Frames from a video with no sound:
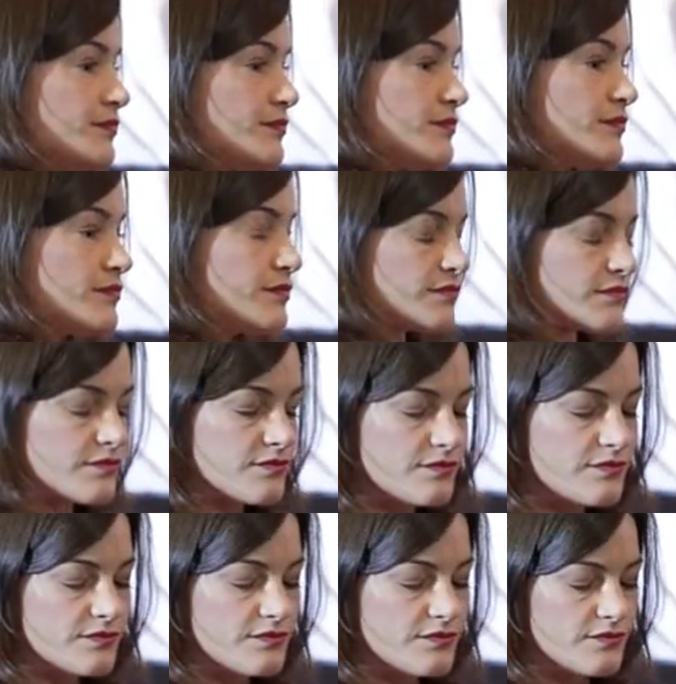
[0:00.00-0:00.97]

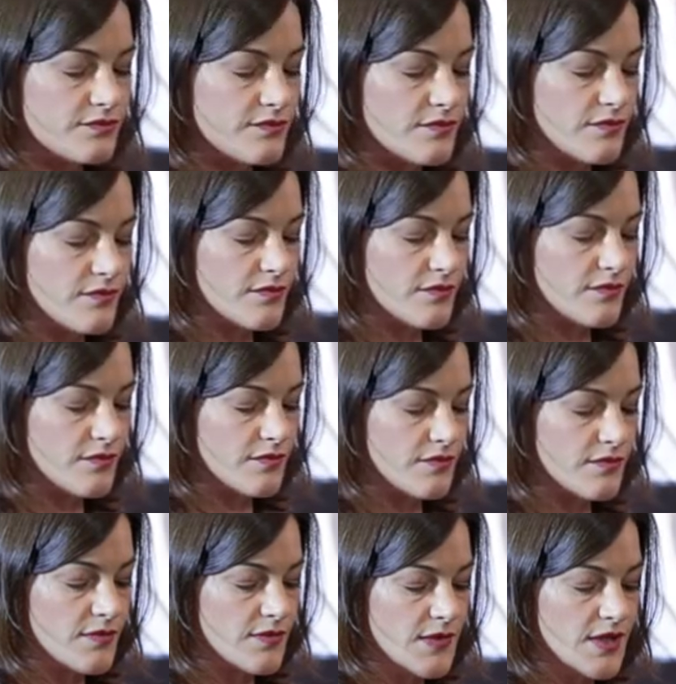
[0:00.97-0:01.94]

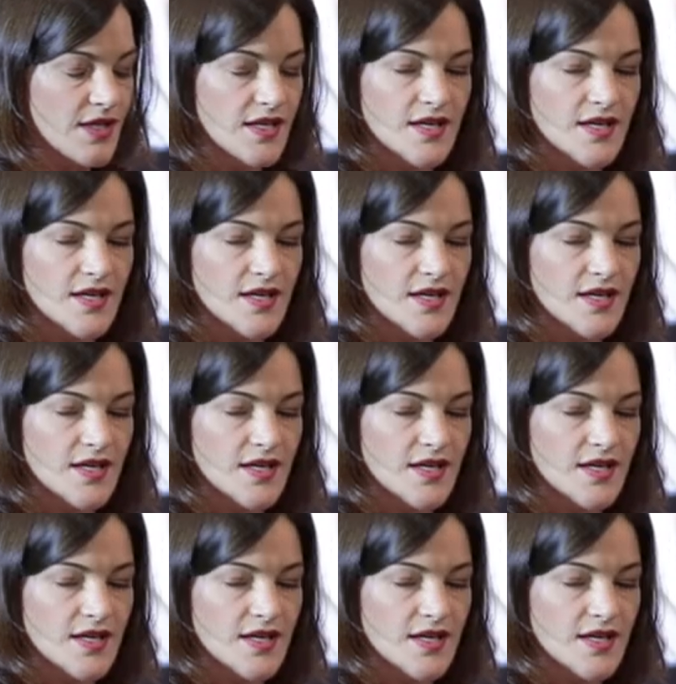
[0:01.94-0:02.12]
(silence)